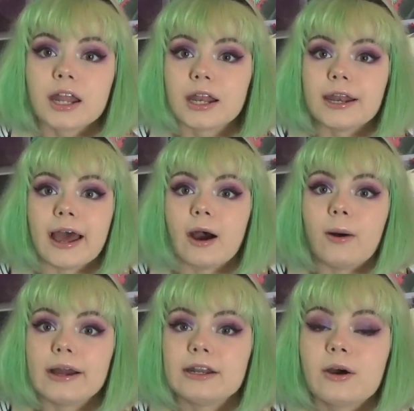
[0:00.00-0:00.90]
now
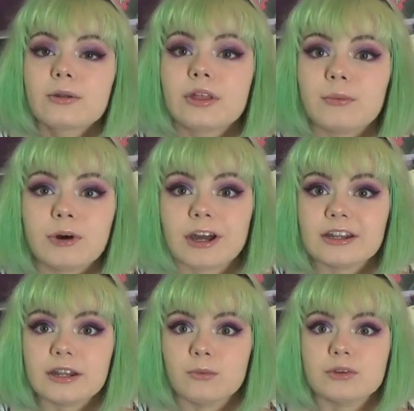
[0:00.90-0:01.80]
I know that what I
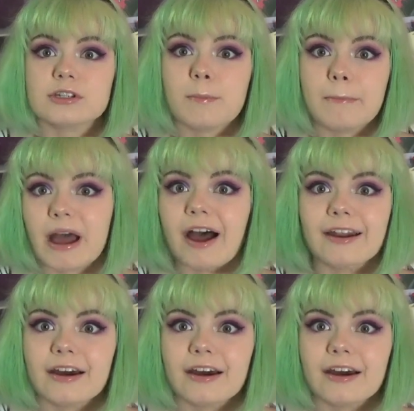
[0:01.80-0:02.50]
did was a bad